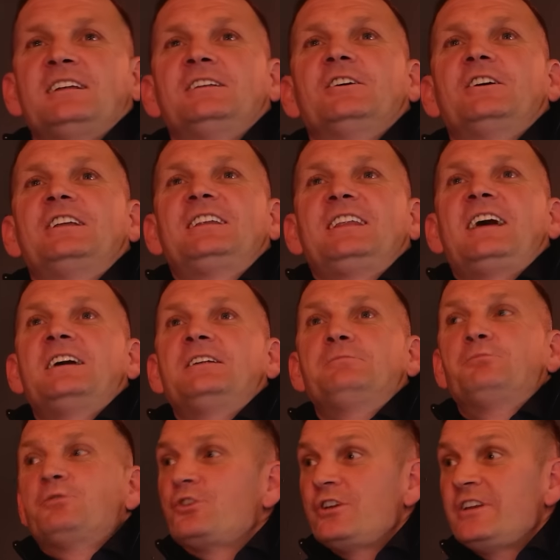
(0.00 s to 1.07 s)
like
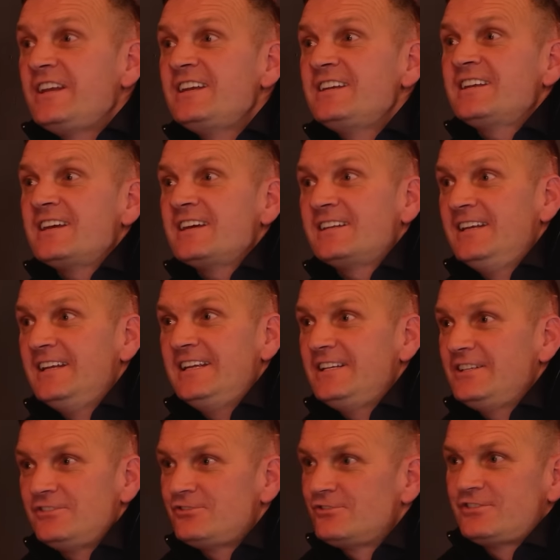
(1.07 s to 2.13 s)
that, but I didn't get
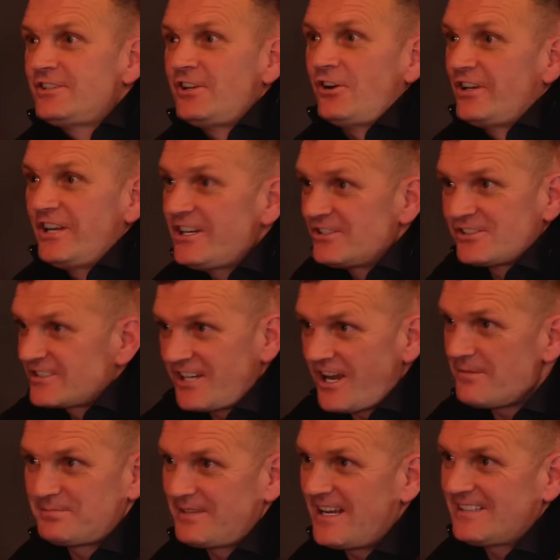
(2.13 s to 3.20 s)
clean. I didn't
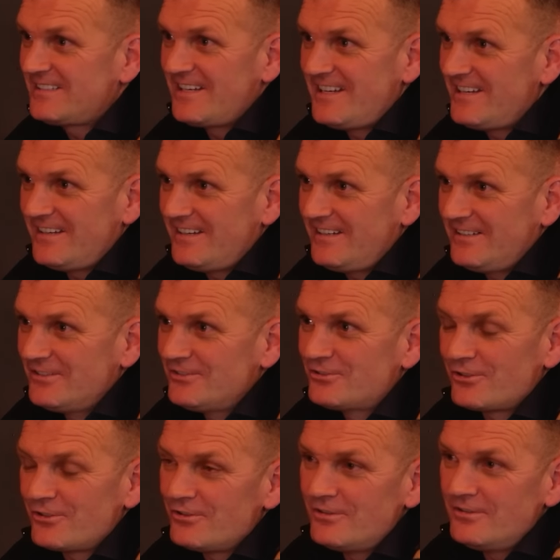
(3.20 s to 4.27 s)
stop that day.
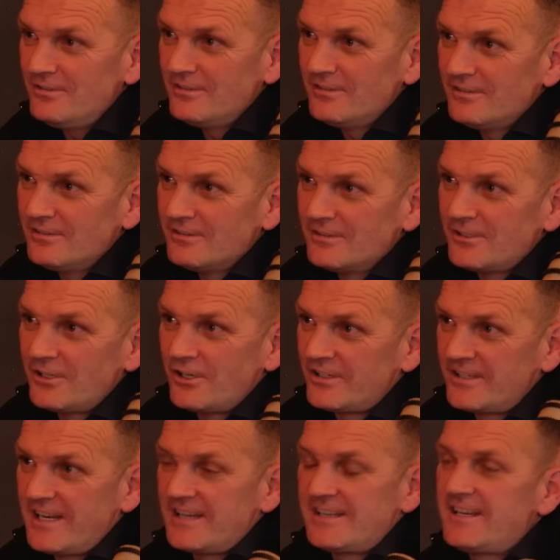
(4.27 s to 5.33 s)
You know. Yeah.
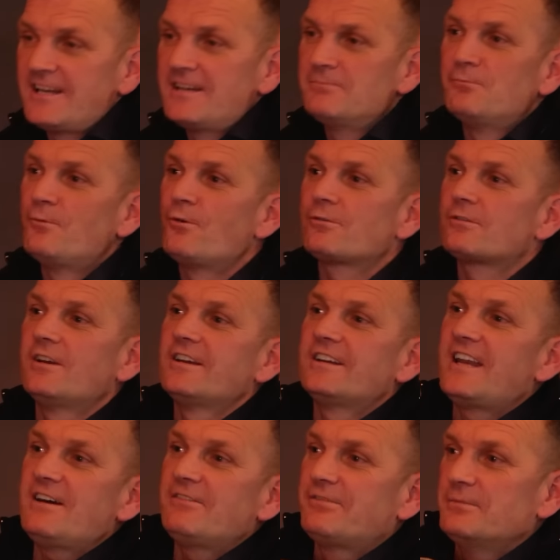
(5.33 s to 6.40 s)
it didn't work like
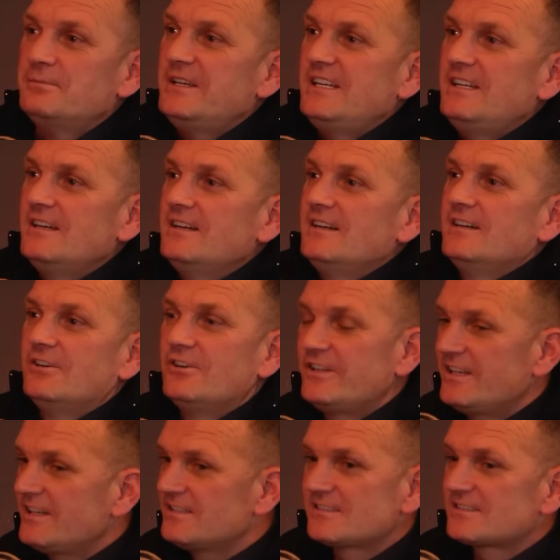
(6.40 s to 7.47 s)
that for me. I
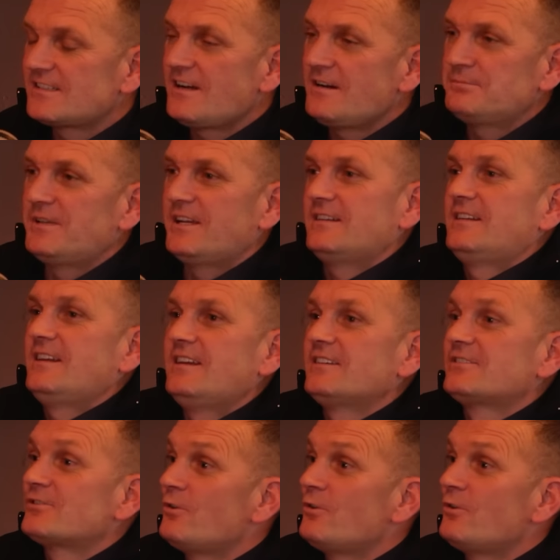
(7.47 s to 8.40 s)
didn't stop that day. But,